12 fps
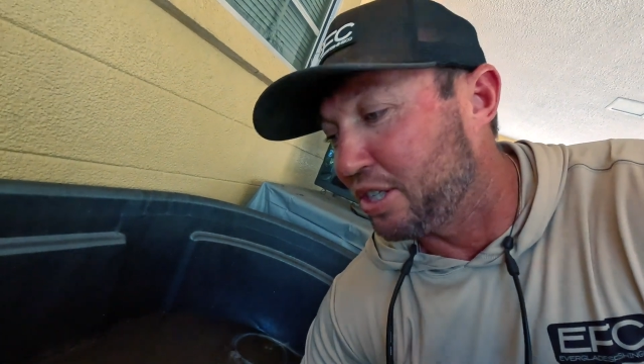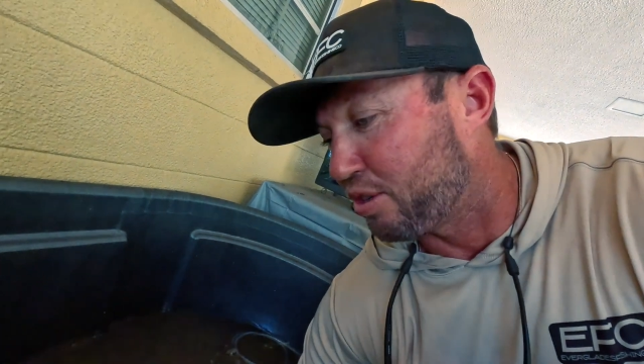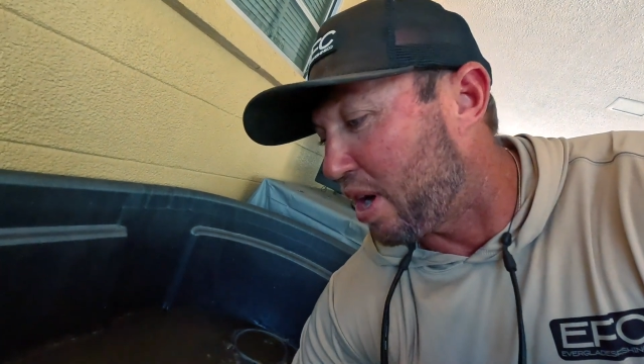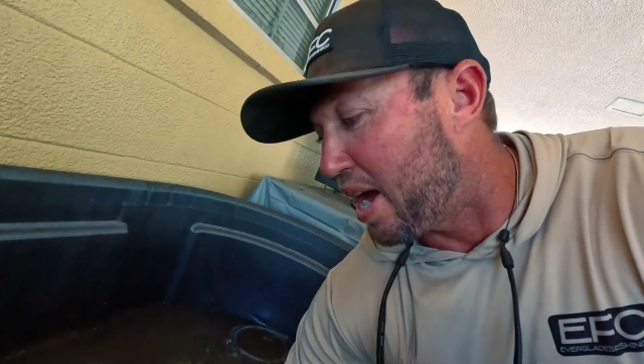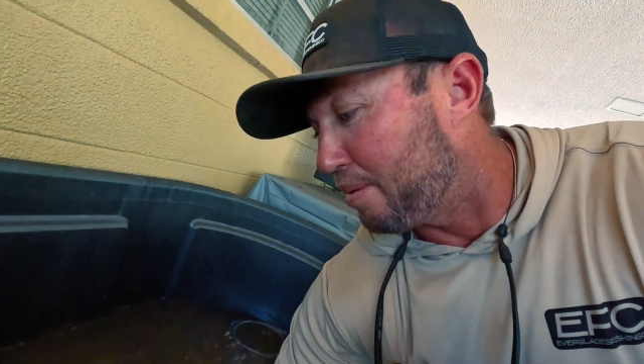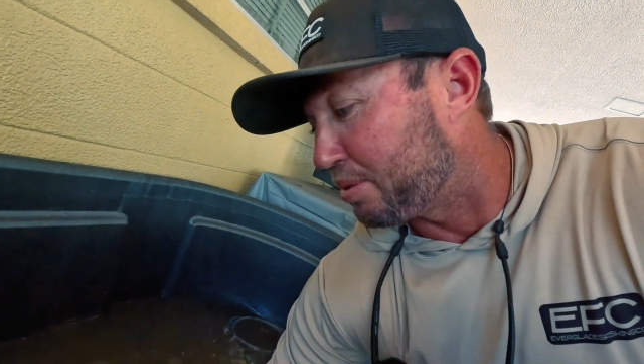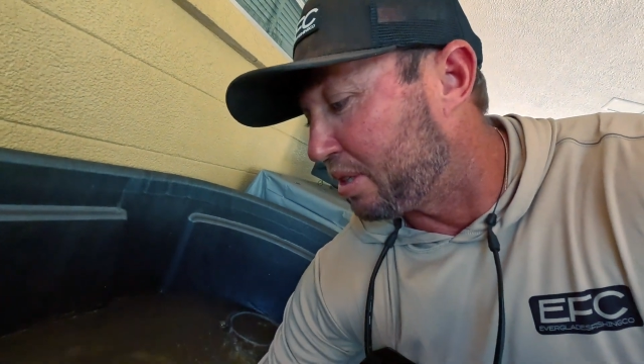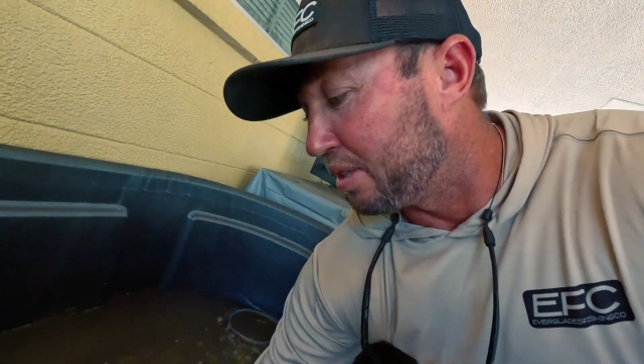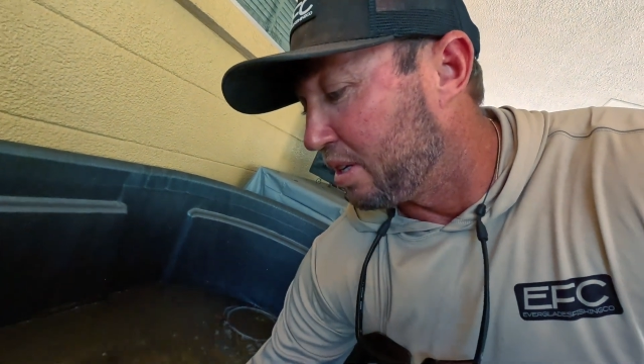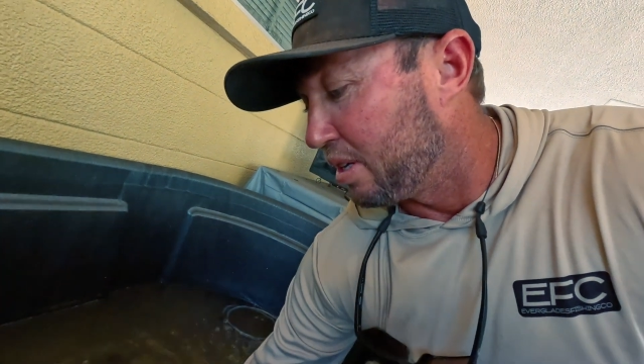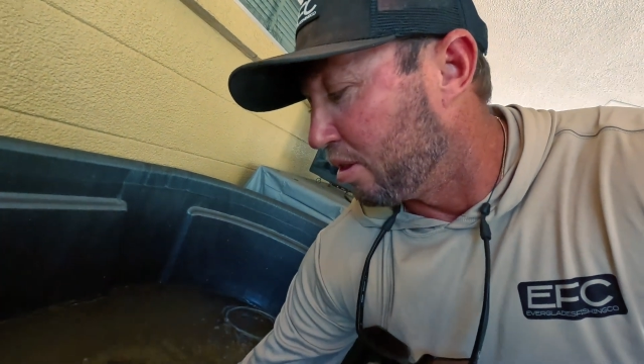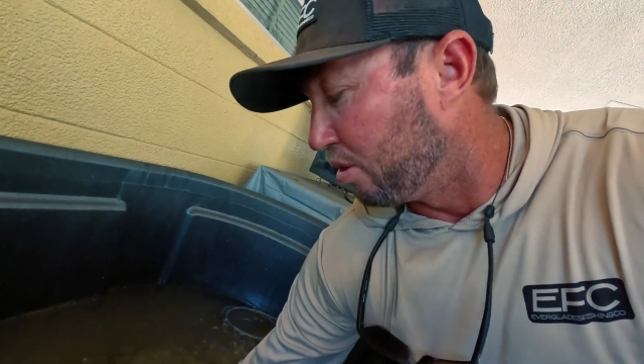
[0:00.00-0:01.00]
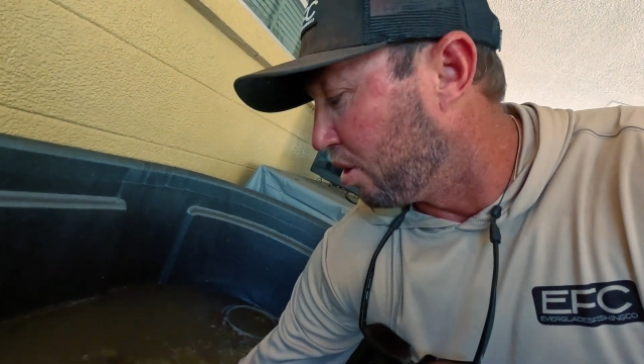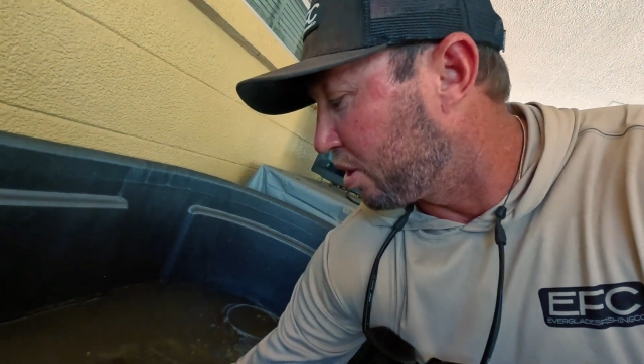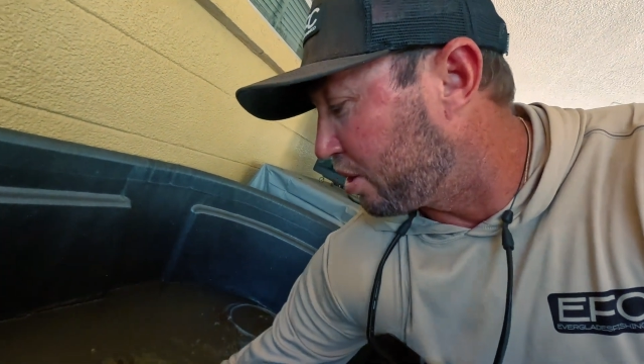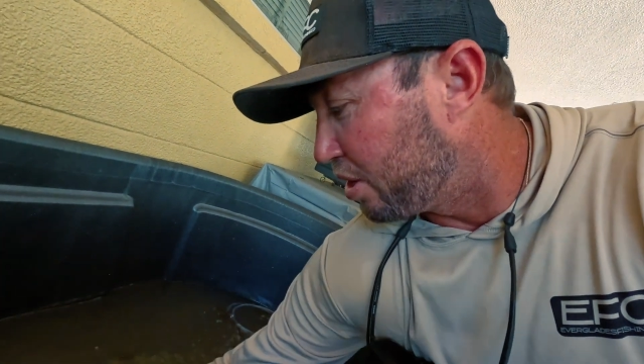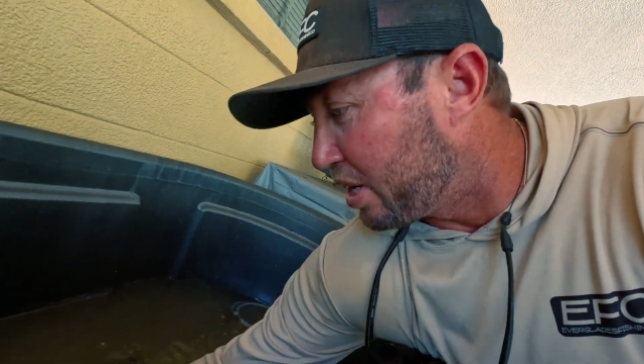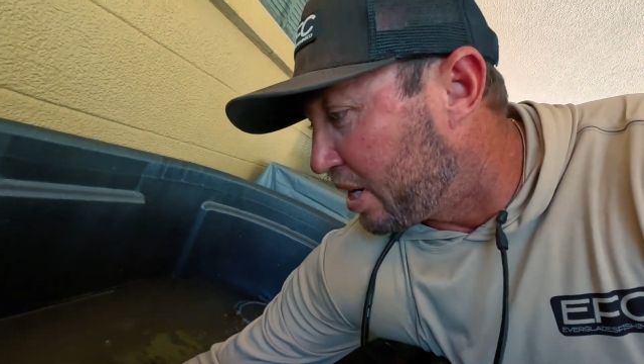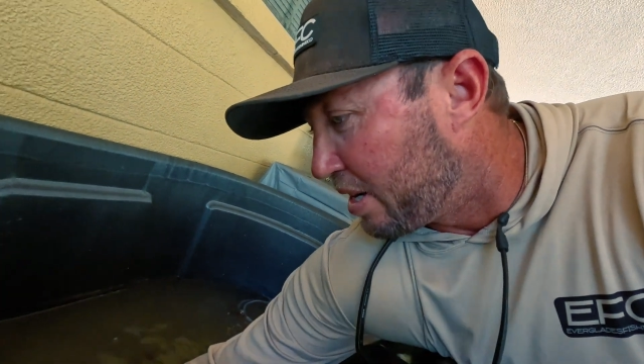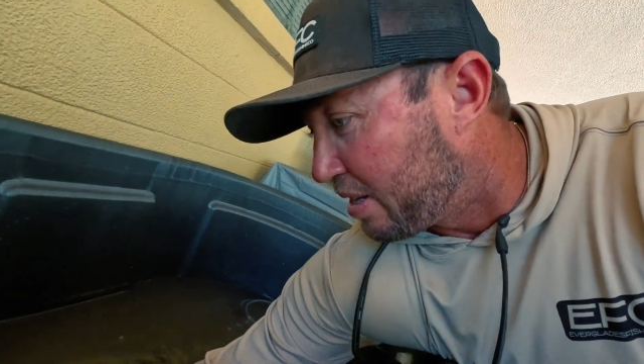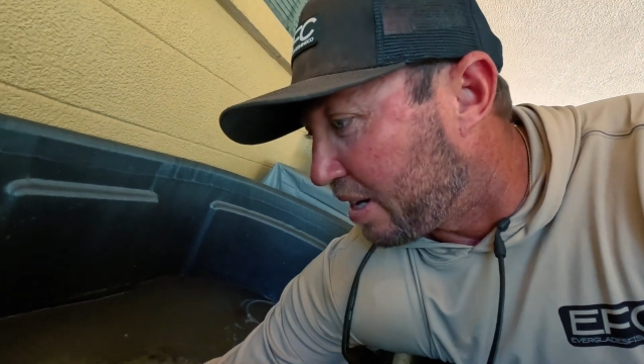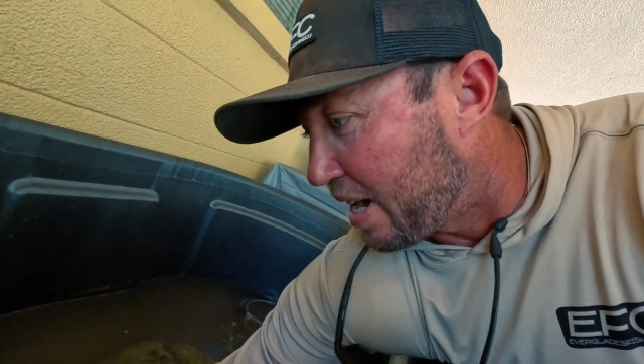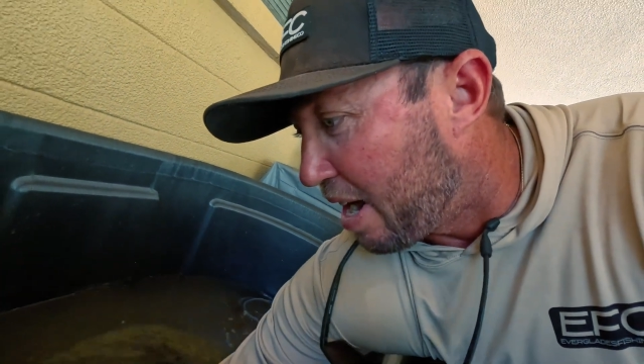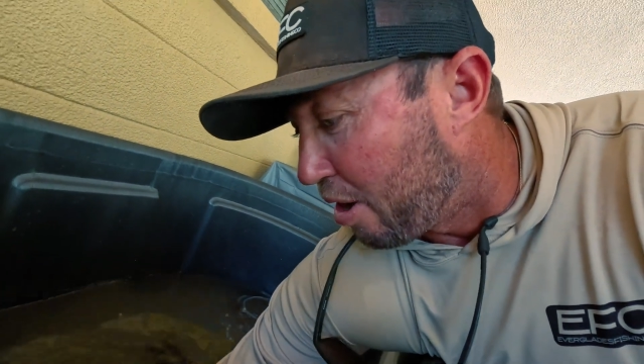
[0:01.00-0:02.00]
These crabs look good.
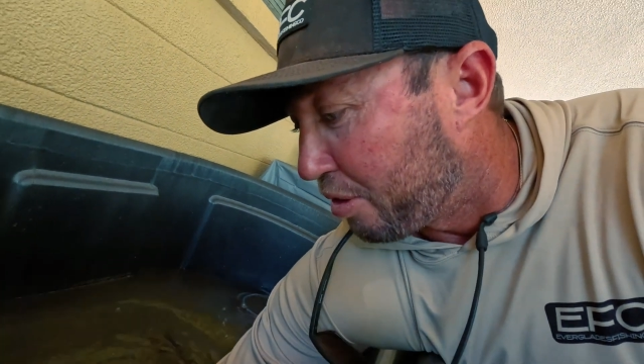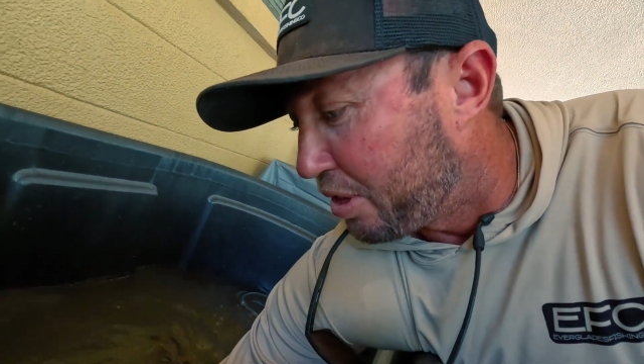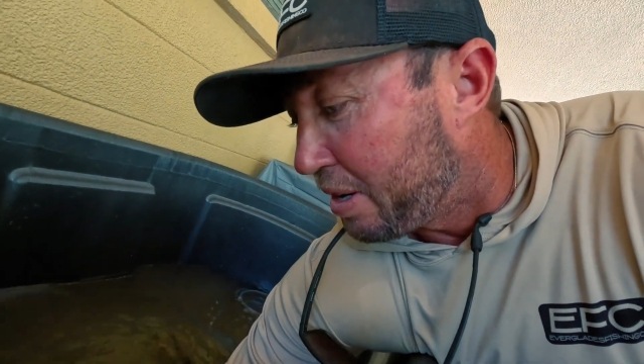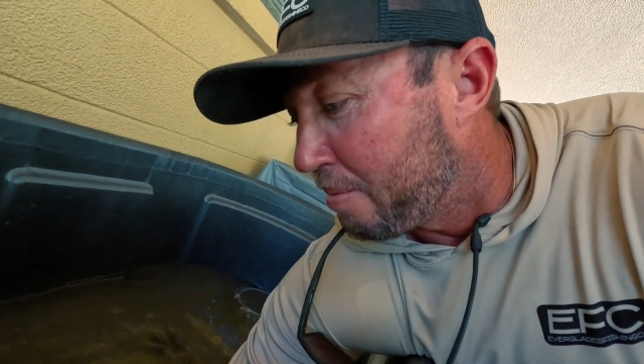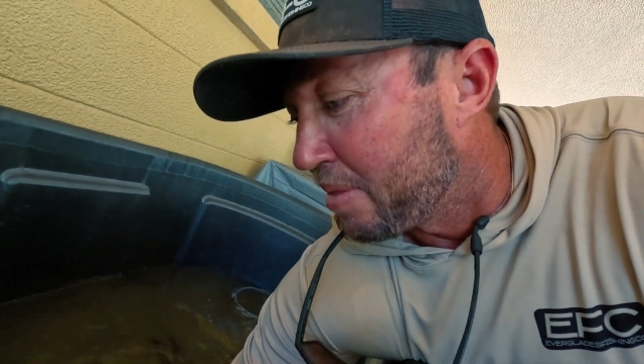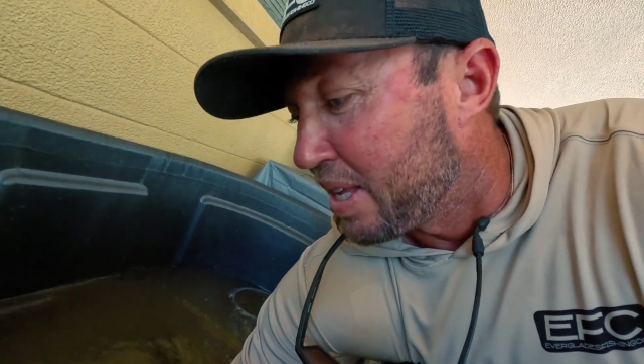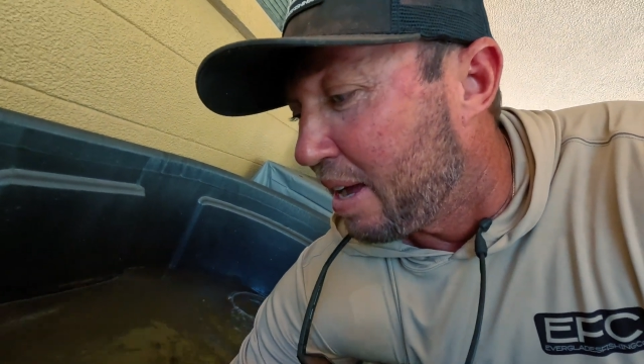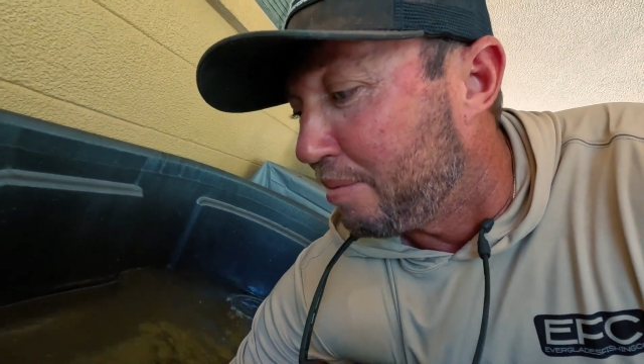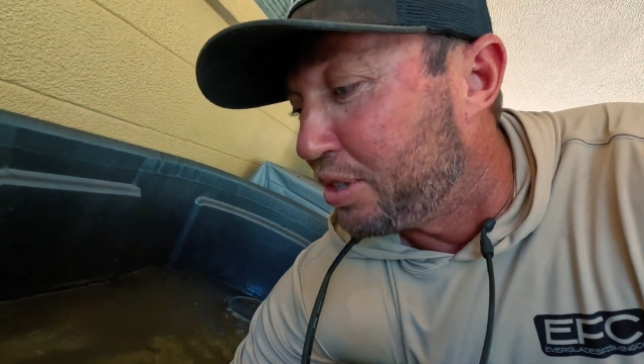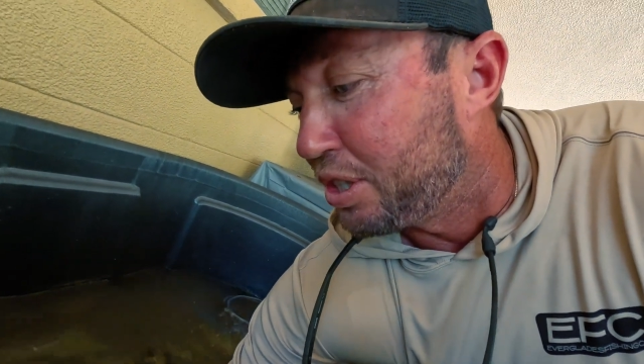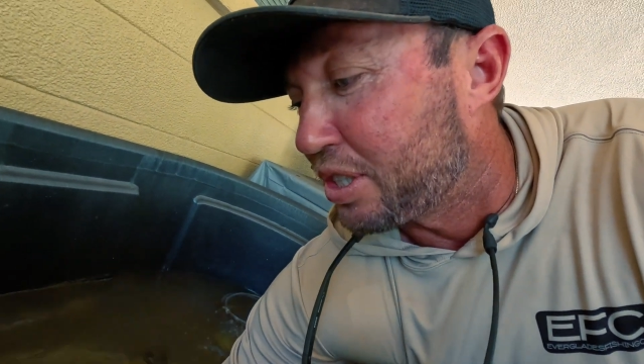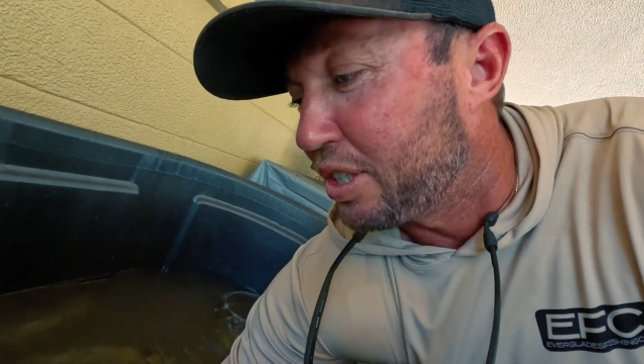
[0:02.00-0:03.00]
They're healthy. I'm just